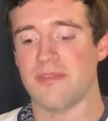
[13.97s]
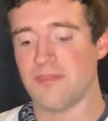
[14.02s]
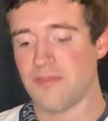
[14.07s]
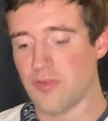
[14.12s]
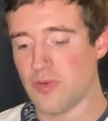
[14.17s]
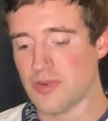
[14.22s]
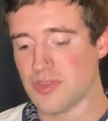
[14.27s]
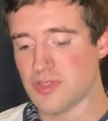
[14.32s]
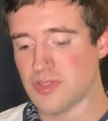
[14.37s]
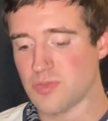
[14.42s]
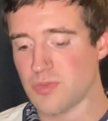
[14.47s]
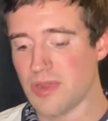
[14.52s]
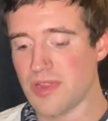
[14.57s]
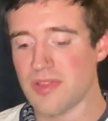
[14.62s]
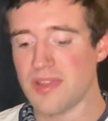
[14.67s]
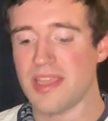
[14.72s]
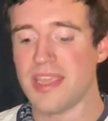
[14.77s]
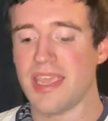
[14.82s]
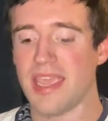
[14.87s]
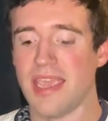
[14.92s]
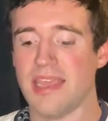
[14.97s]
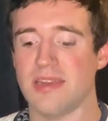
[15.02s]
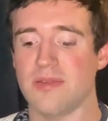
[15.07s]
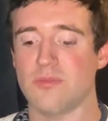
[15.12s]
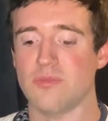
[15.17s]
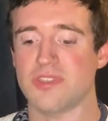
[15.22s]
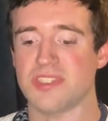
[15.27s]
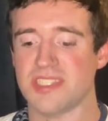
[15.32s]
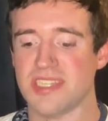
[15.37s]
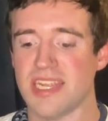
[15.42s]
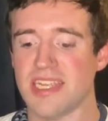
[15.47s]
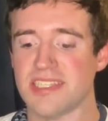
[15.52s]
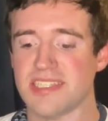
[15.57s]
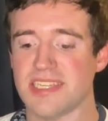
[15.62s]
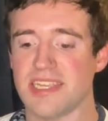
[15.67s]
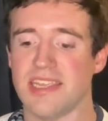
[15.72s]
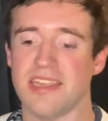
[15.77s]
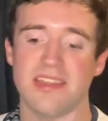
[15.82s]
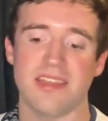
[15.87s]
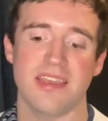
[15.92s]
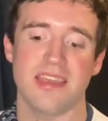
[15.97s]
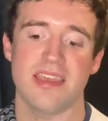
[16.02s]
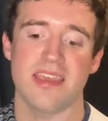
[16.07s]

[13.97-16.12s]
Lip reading: for Whitley, Hayden Wisniewski,